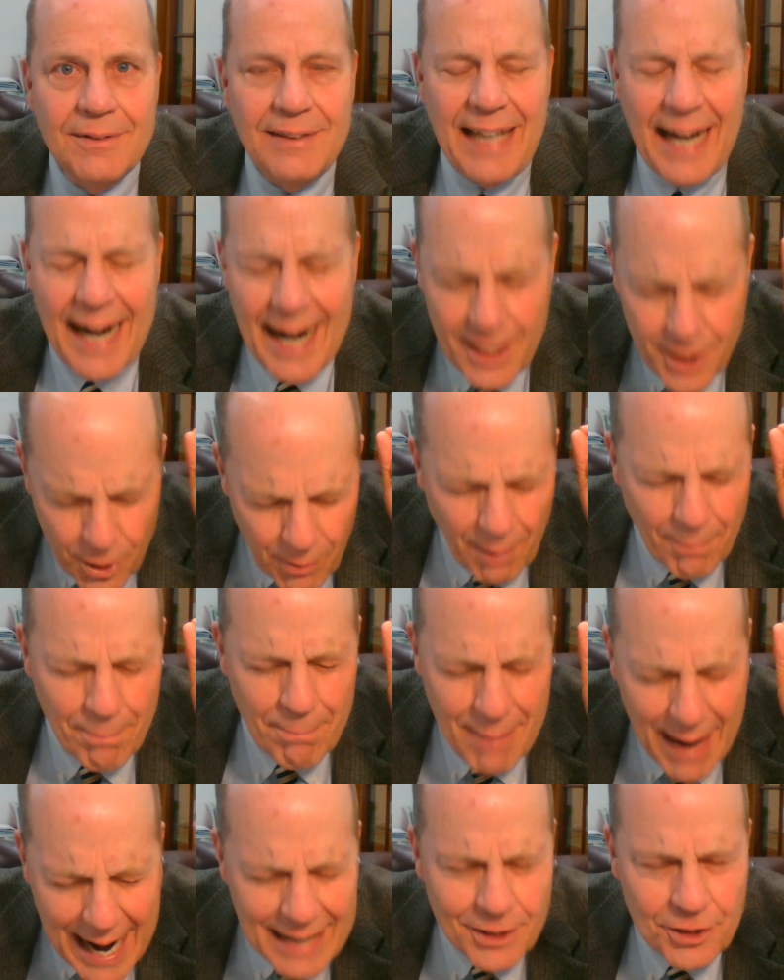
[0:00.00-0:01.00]
Can you
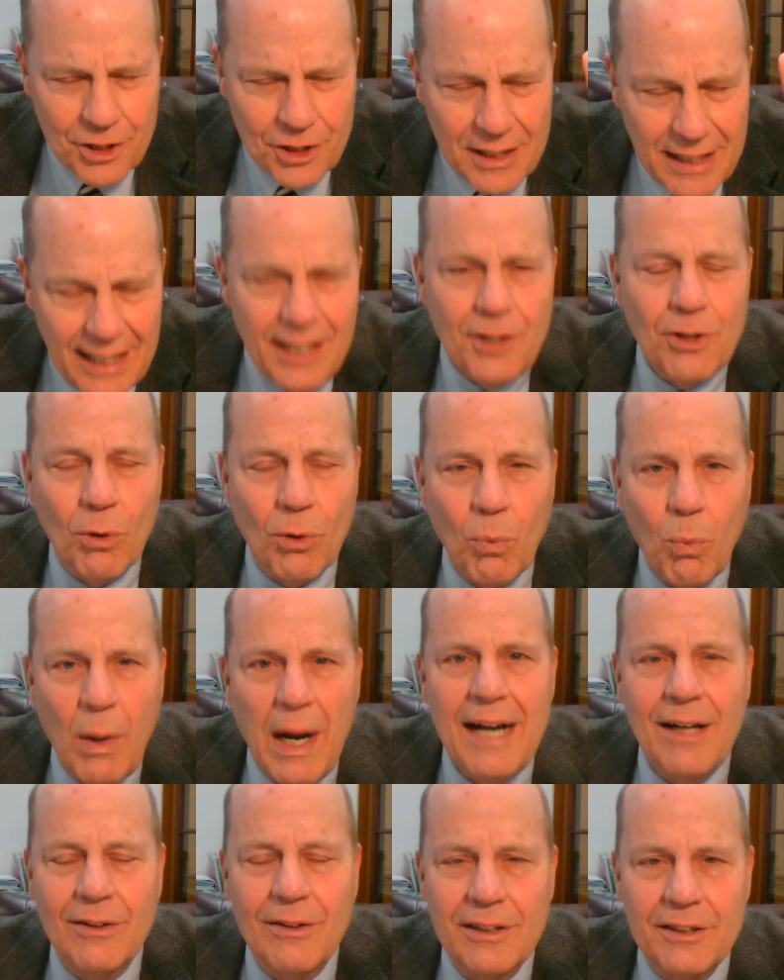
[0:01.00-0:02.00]
imagine in your
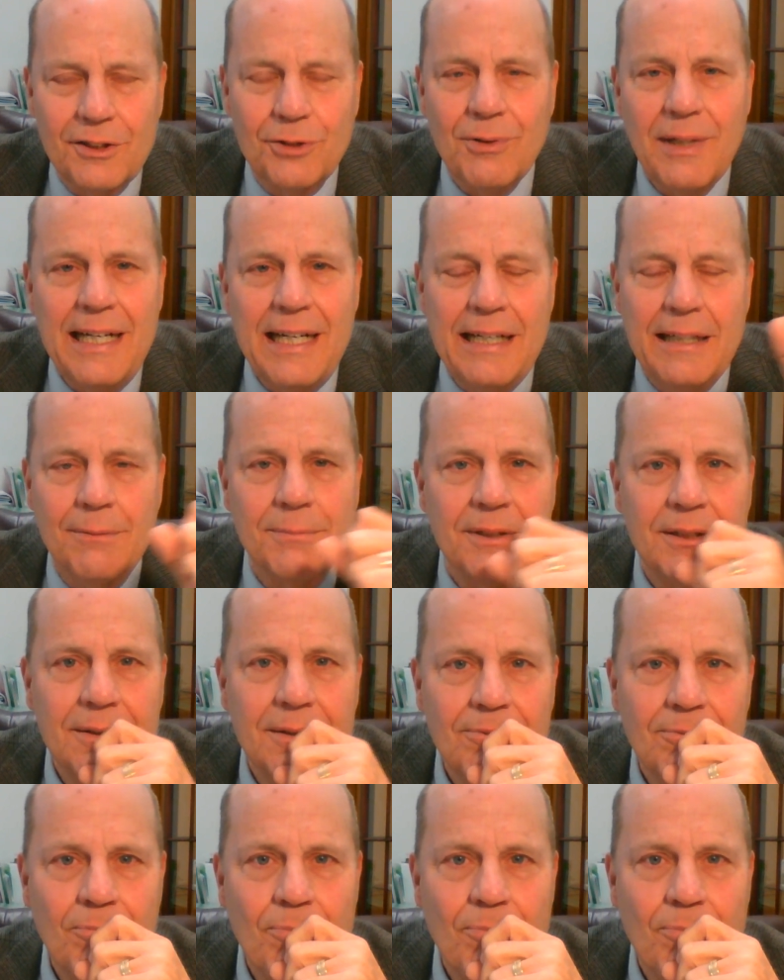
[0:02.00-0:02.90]
wildest dreams